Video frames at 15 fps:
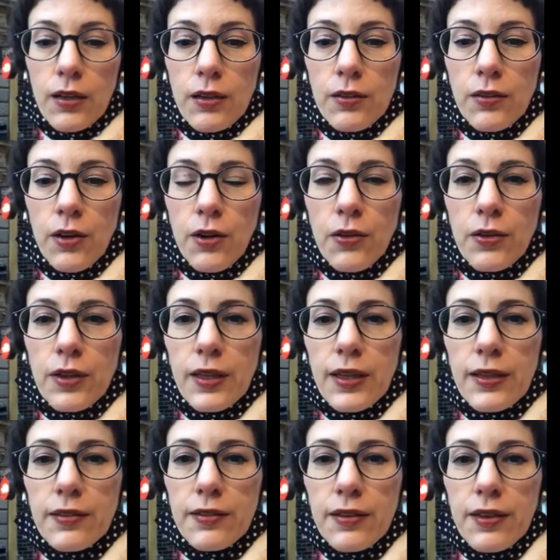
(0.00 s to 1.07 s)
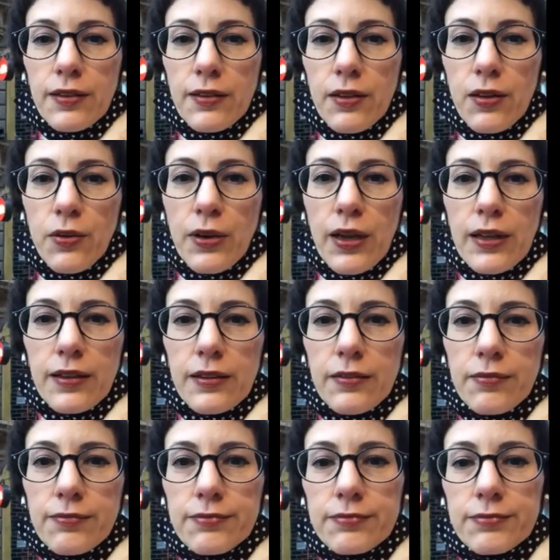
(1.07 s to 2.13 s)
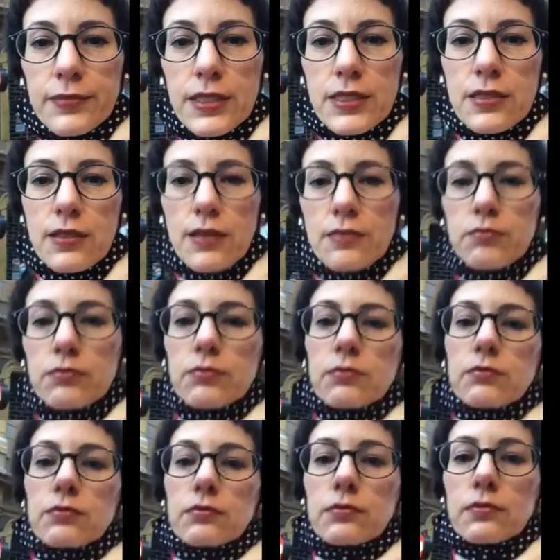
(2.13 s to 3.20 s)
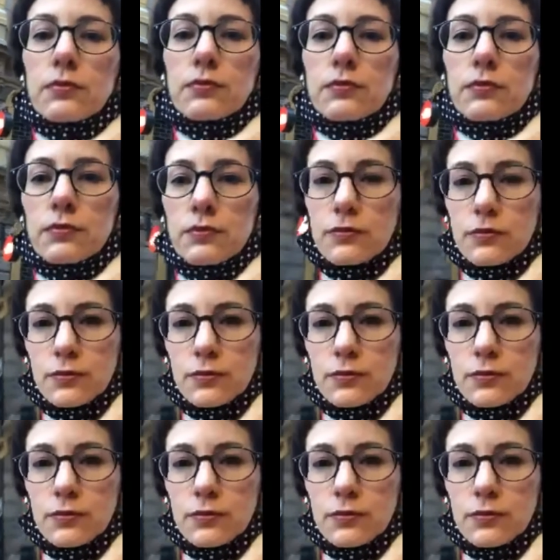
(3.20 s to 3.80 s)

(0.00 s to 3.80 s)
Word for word: So is it okay this time? Mm-hmm.